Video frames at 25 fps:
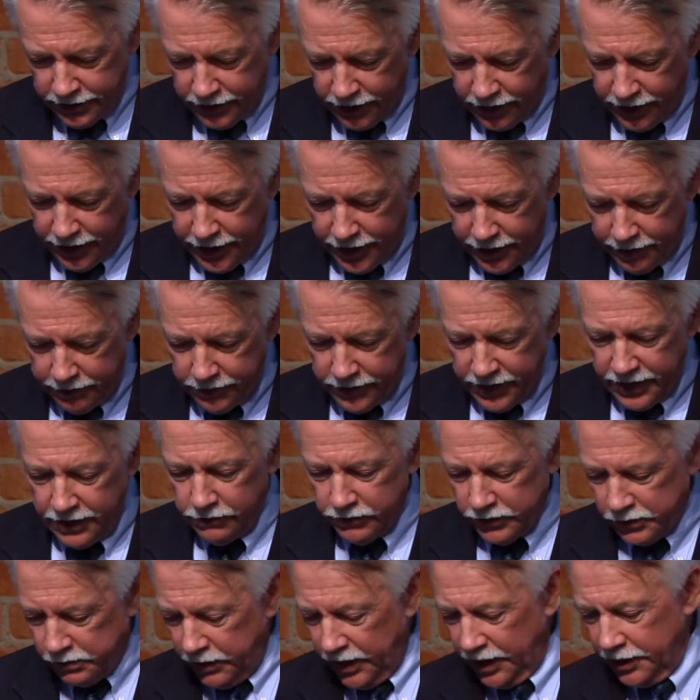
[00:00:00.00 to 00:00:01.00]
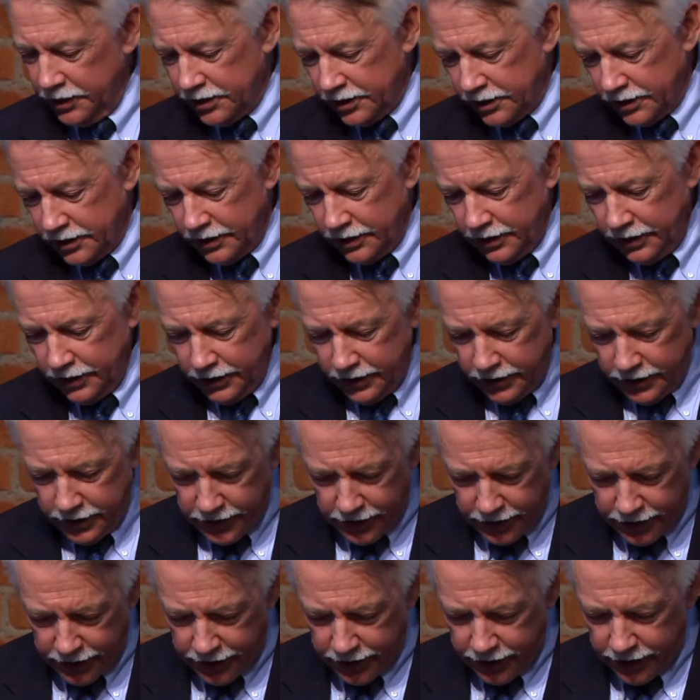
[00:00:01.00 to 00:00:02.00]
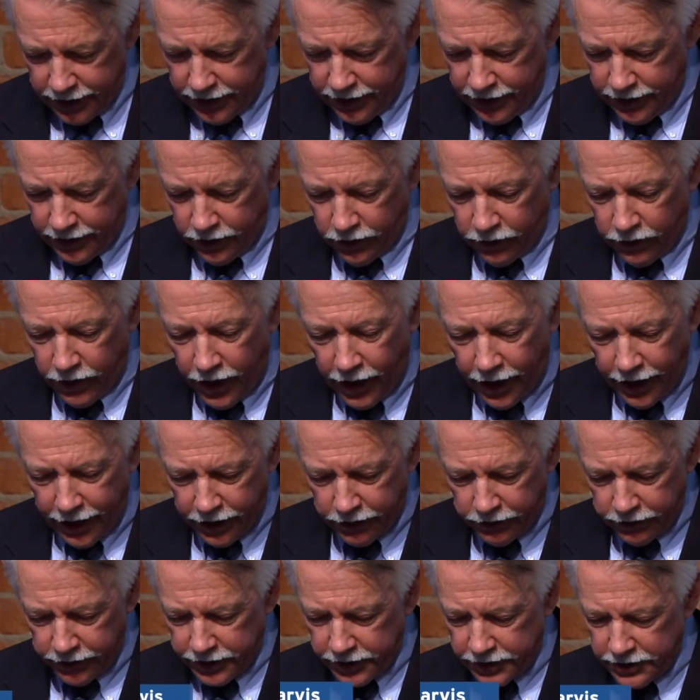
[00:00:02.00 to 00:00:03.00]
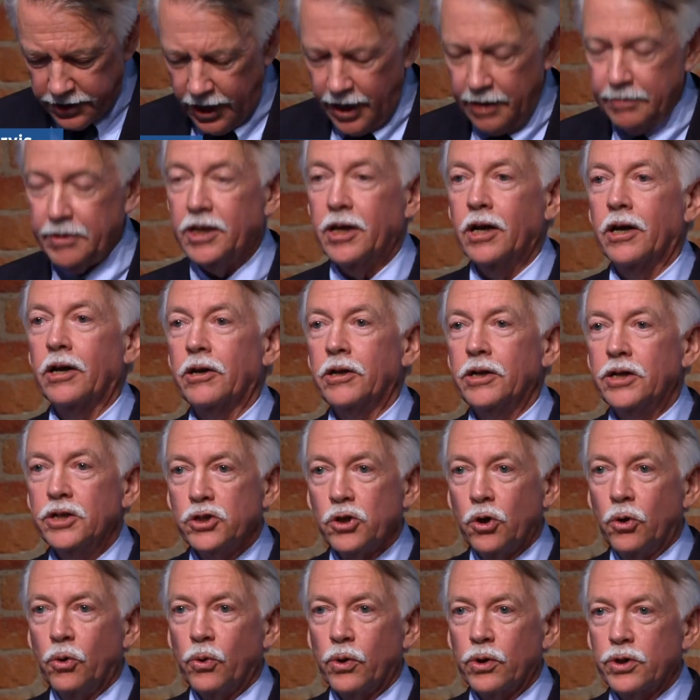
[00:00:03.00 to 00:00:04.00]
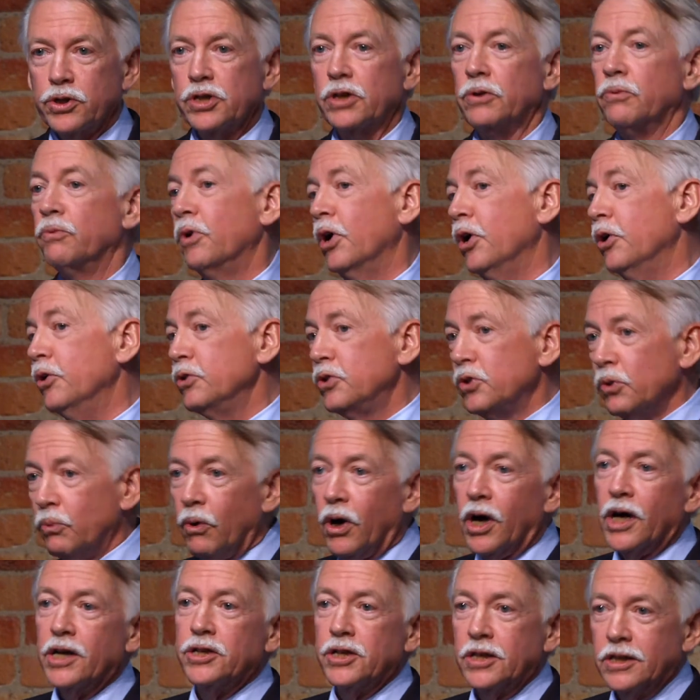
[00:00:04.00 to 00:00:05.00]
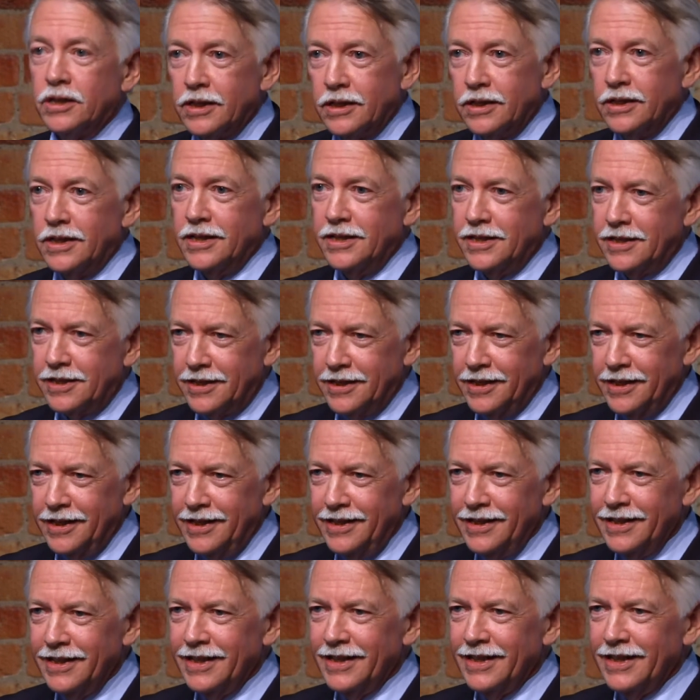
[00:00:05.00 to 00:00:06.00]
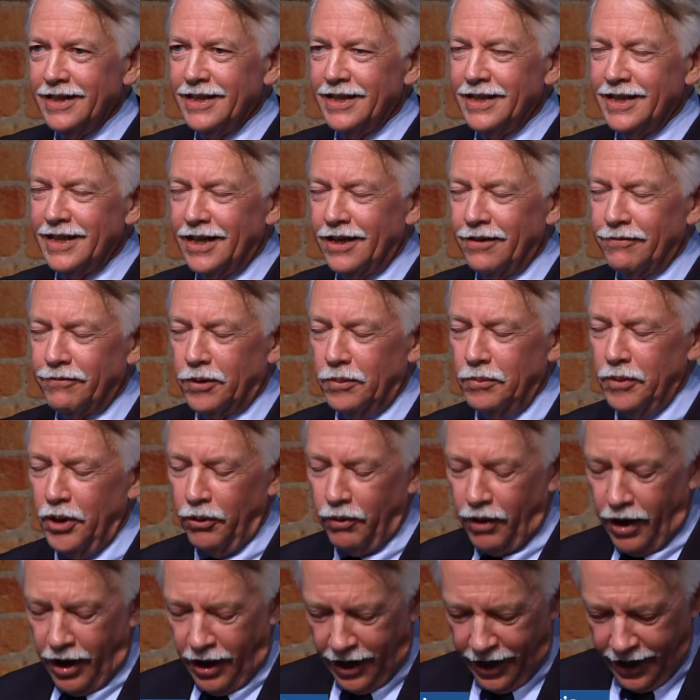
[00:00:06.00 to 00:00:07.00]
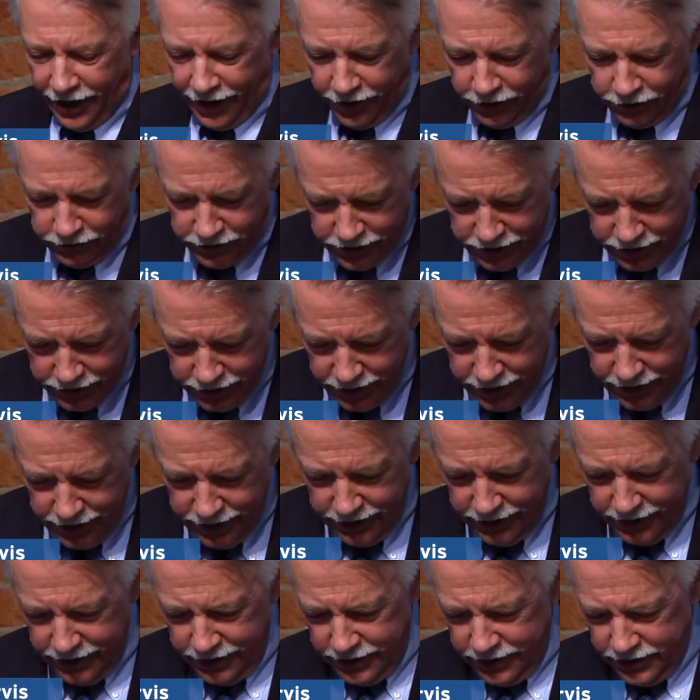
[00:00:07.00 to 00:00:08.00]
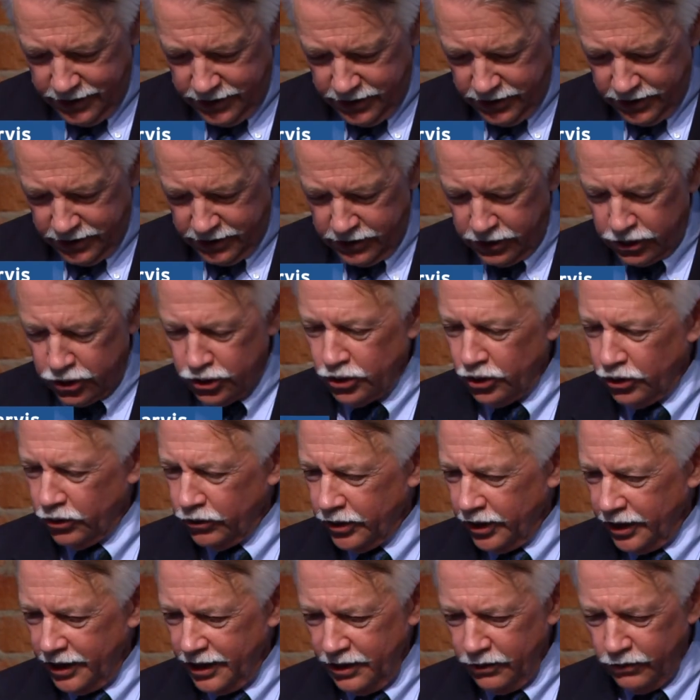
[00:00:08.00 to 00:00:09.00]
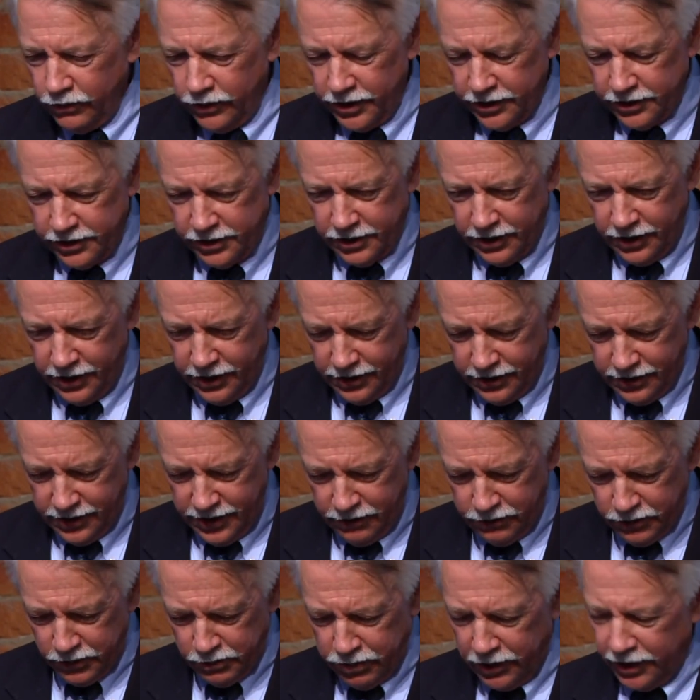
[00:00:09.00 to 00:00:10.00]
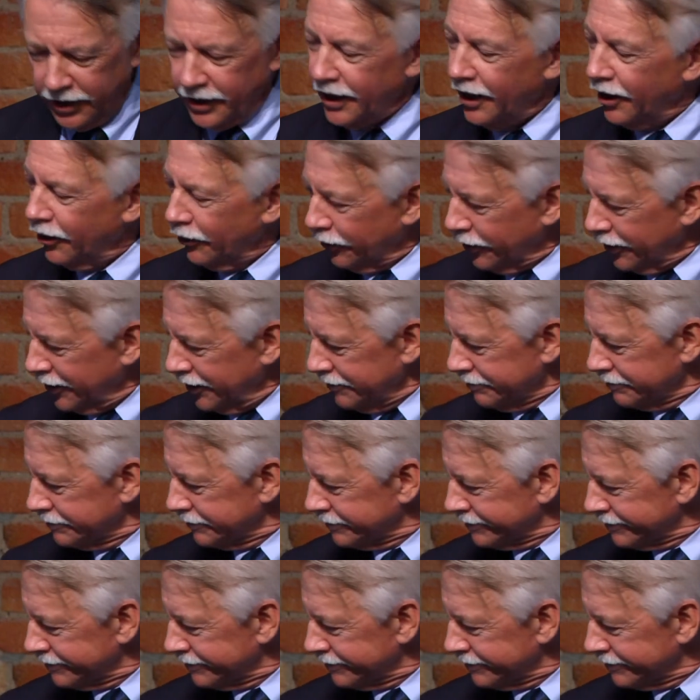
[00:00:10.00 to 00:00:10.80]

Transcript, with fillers: Um, he was based uh, in Ohio at the time. He got on his horse and rode to Washington, D.C. Uh, from Ohio to show that he was, uh, he was plenty healthy.